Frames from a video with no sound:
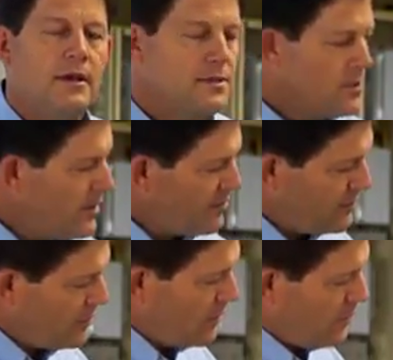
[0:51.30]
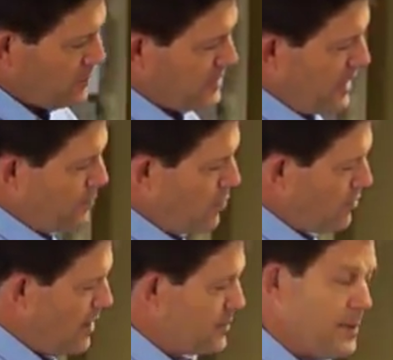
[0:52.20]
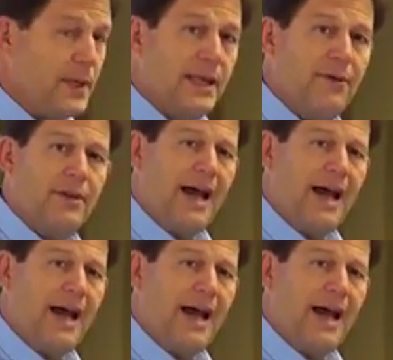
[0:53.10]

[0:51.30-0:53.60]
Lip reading: So at 30% programmed dimming level,